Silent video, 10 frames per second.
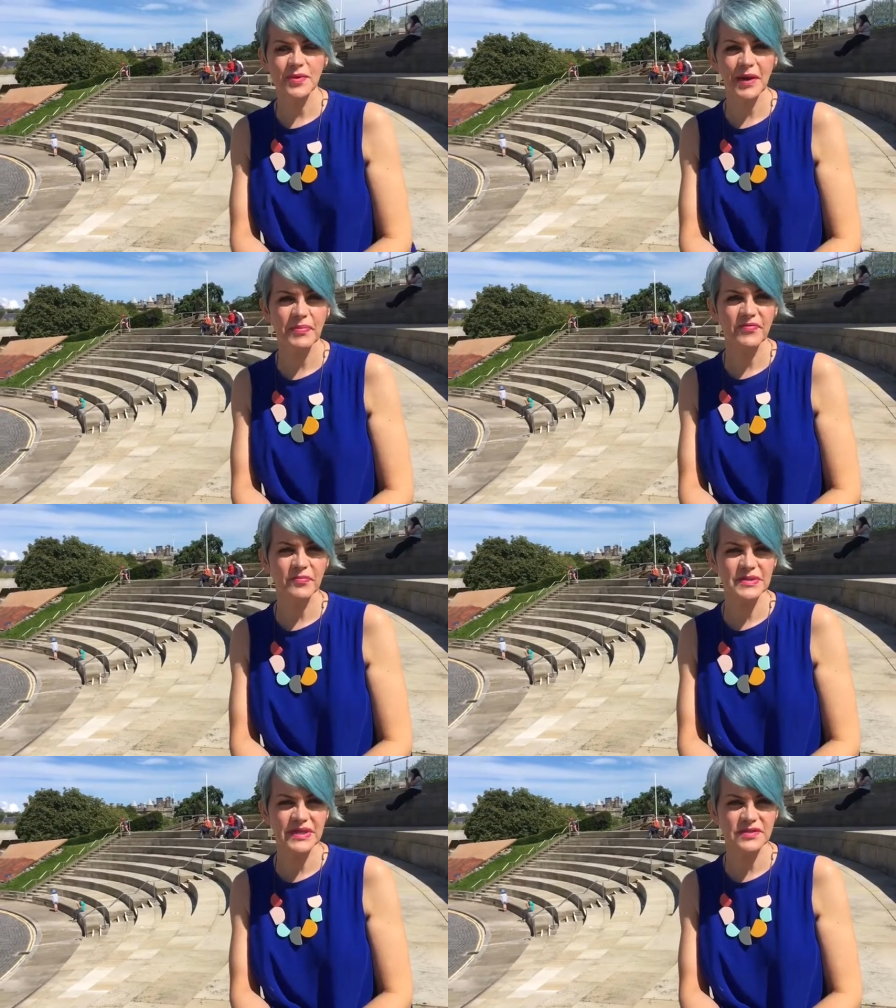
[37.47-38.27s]
we had me
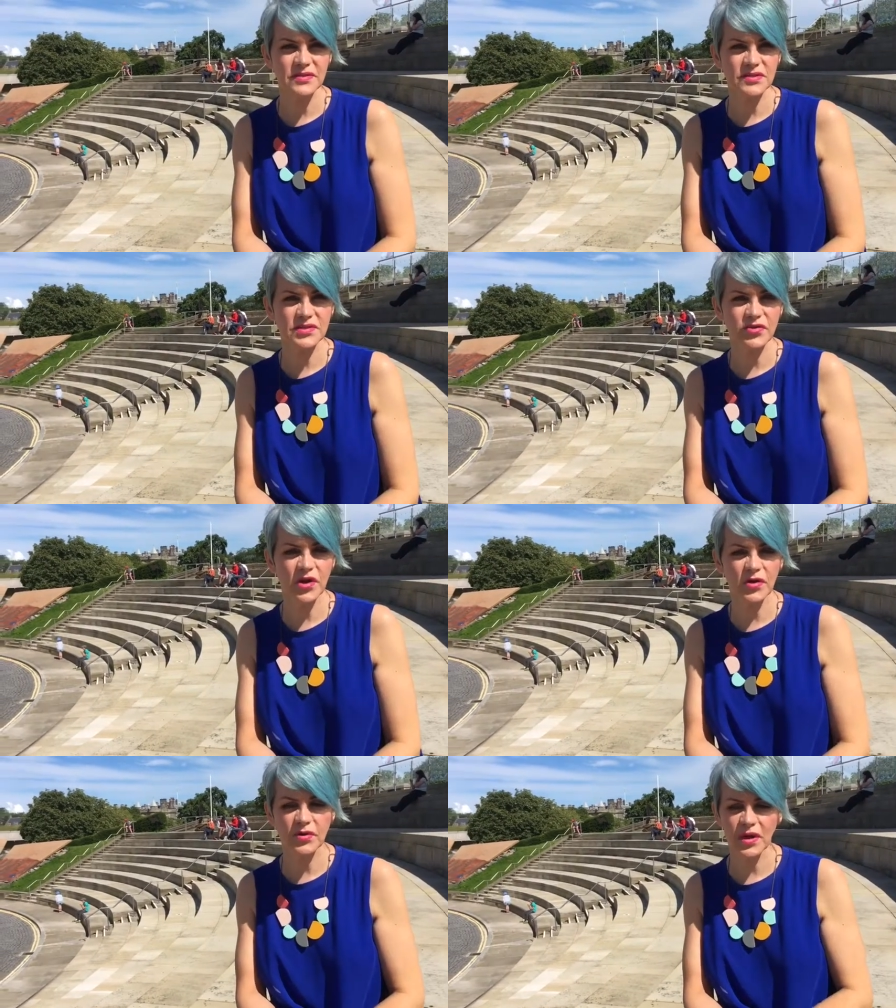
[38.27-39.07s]
from
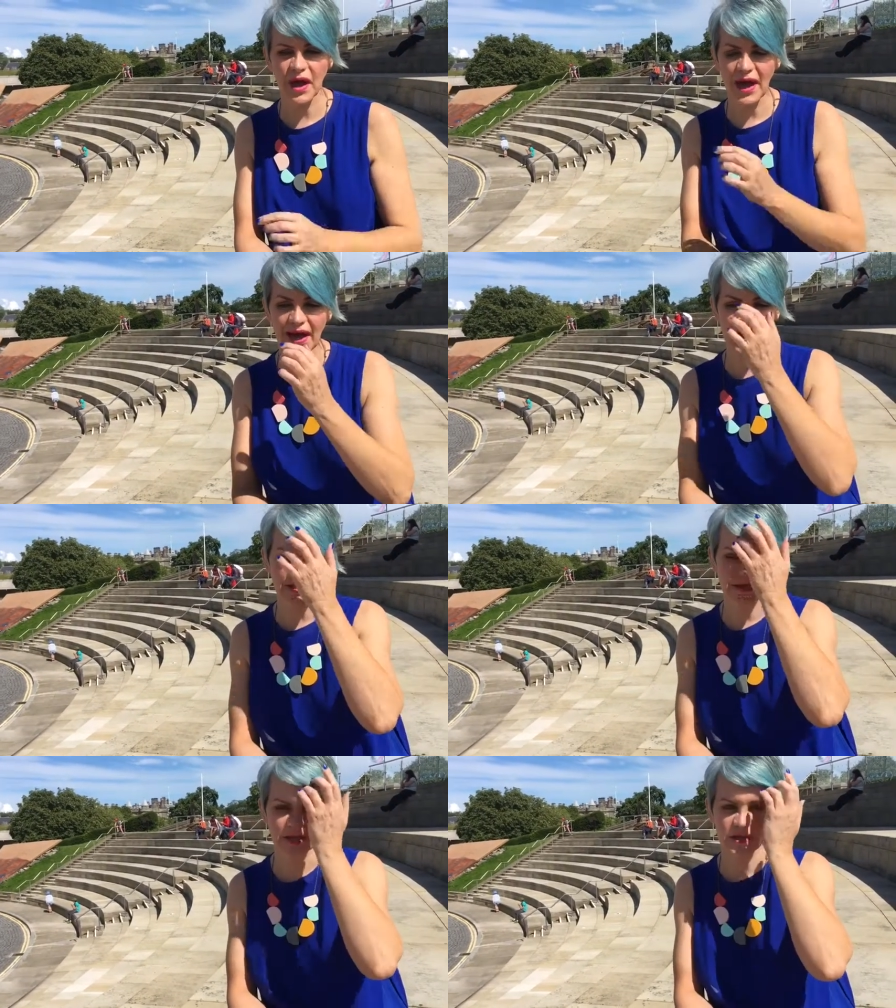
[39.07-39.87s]
Testosterone,
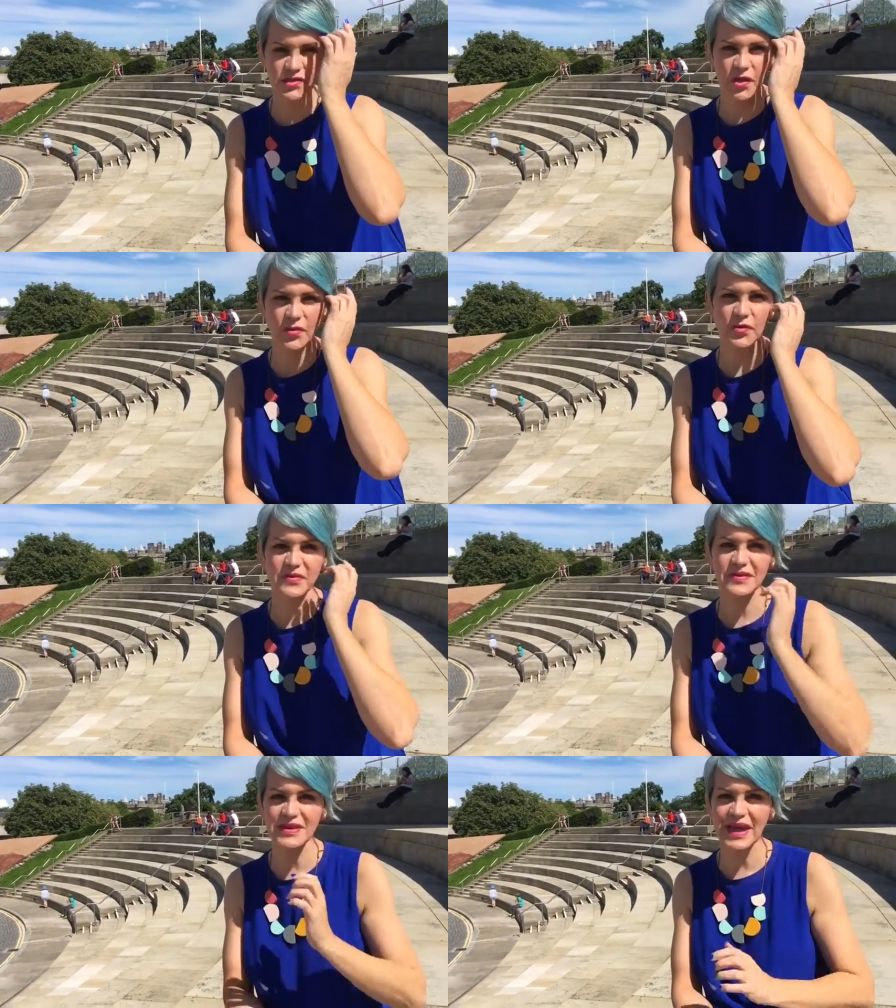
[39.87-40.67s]
and a show called
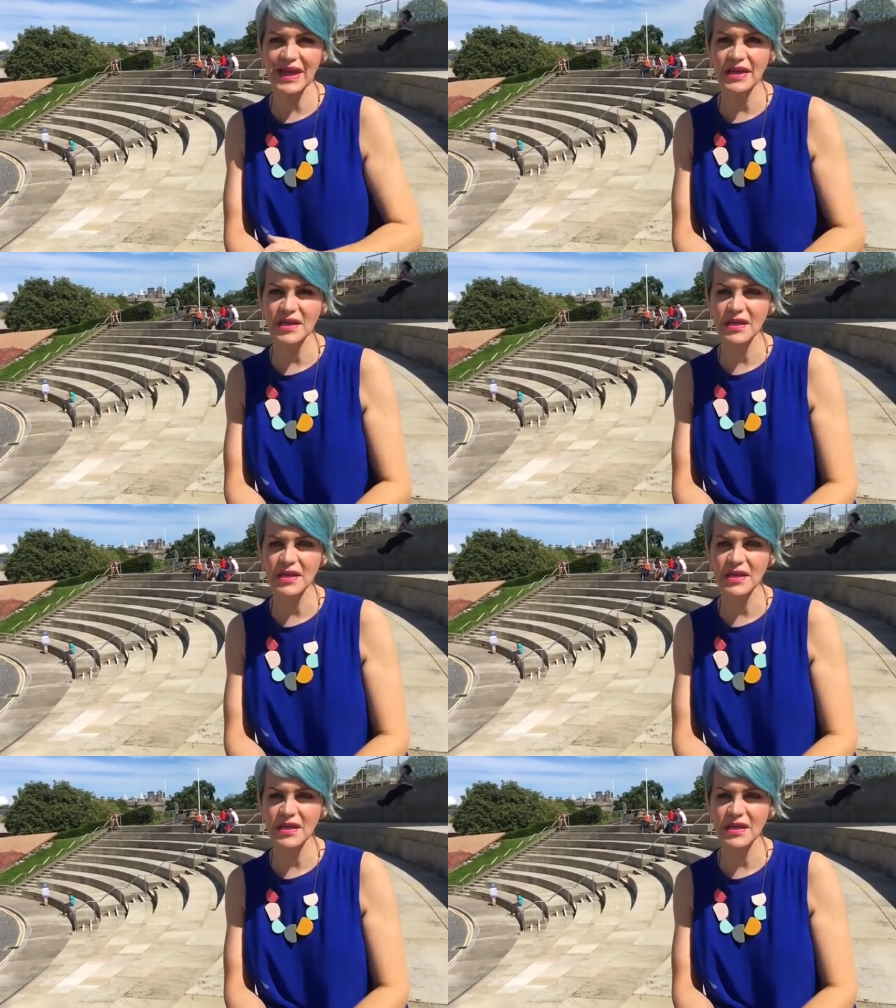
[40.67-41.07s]
Skin,